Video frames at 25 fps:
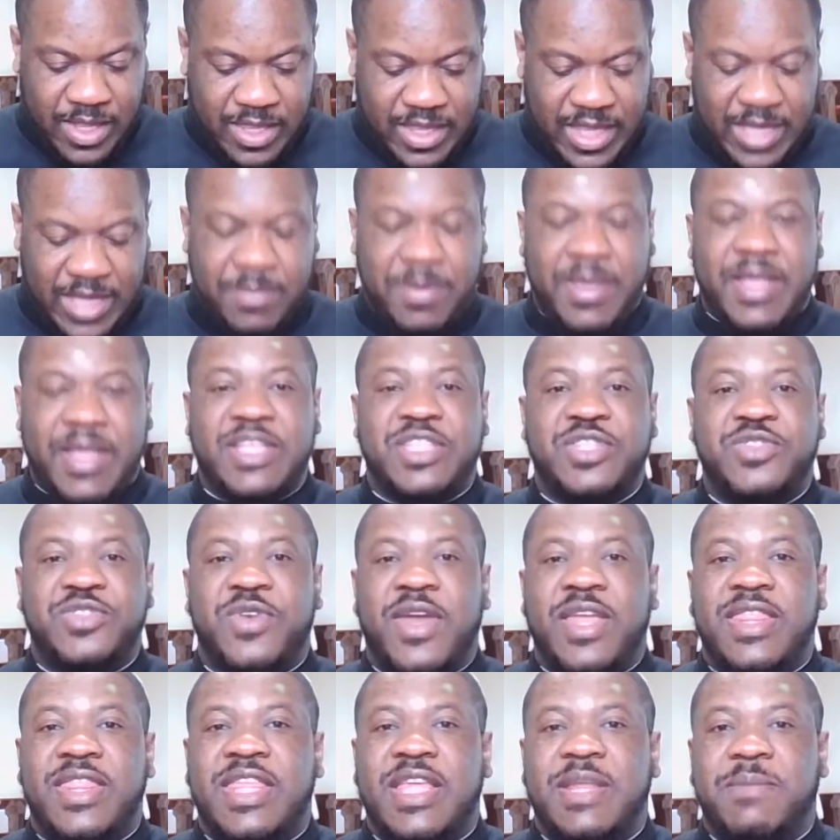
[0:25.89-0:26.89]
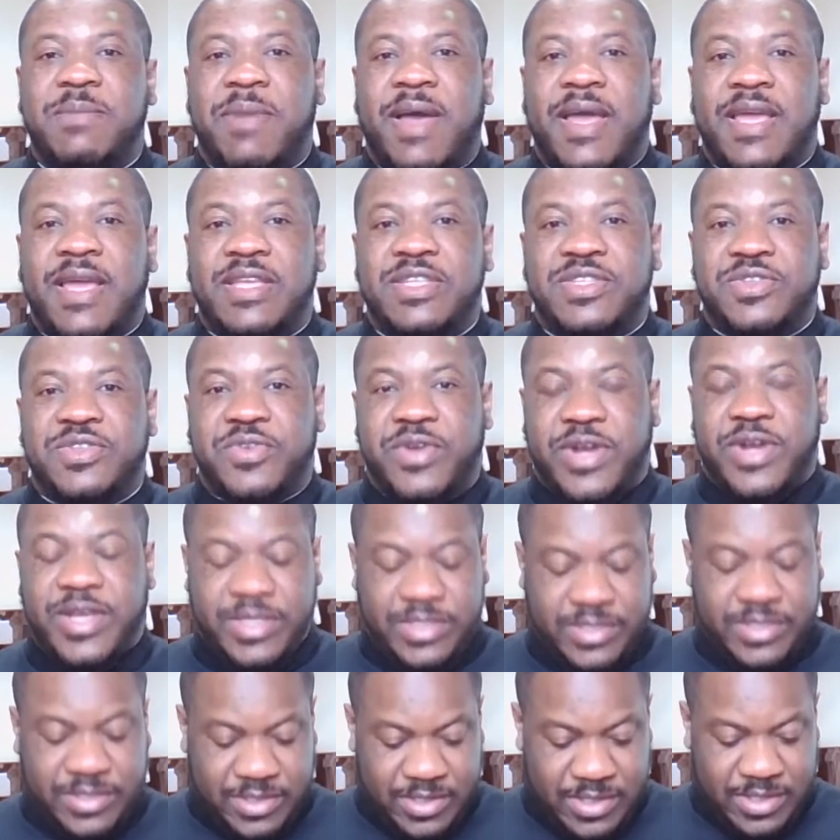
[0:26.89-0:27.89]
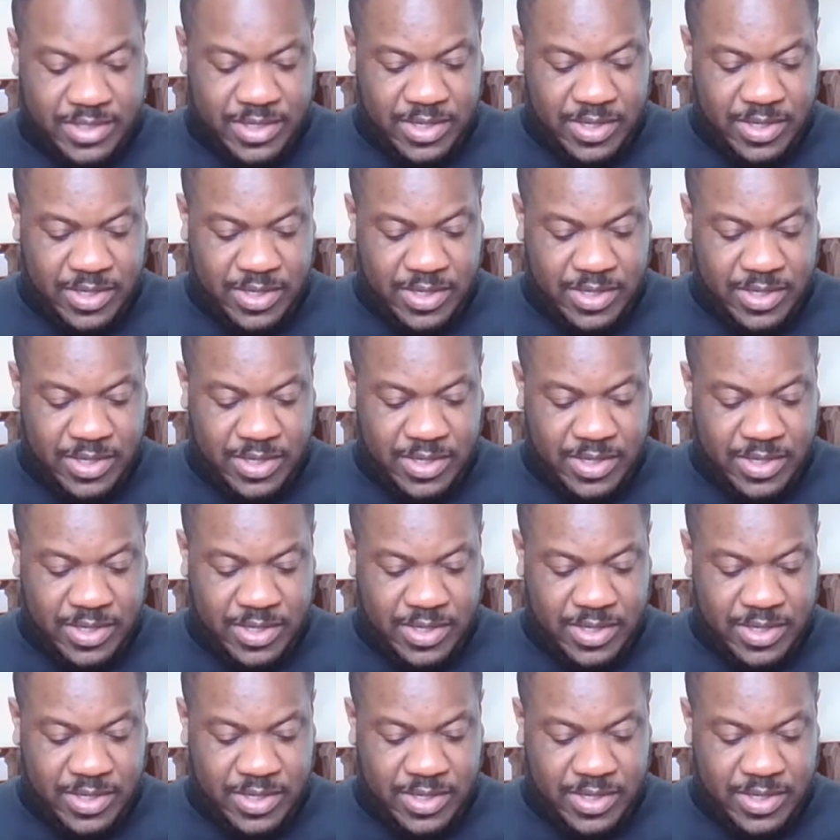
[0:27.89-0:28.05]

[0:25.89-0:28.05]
that being strengthened by his grace,